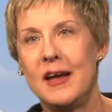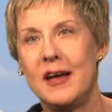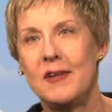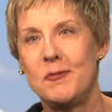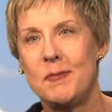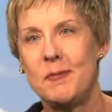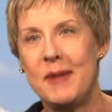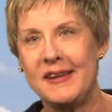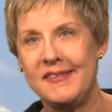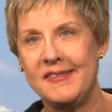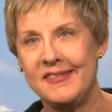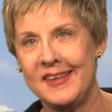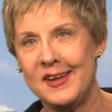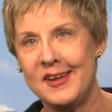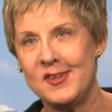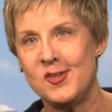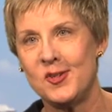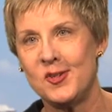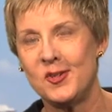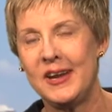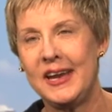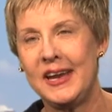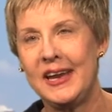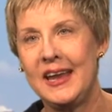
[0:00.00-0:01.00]
of my
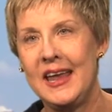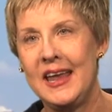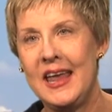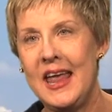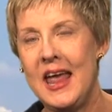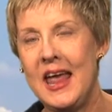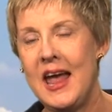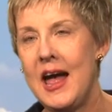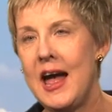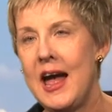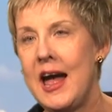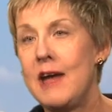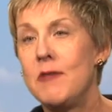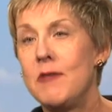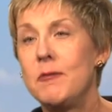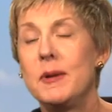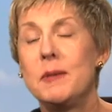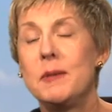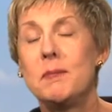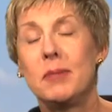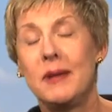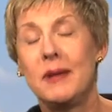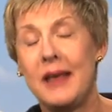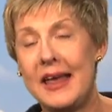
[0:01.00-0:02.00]
century. I've
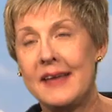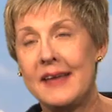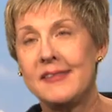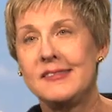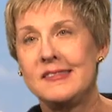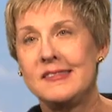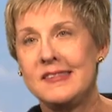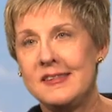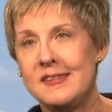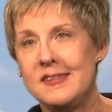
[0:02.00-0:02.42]
been blessed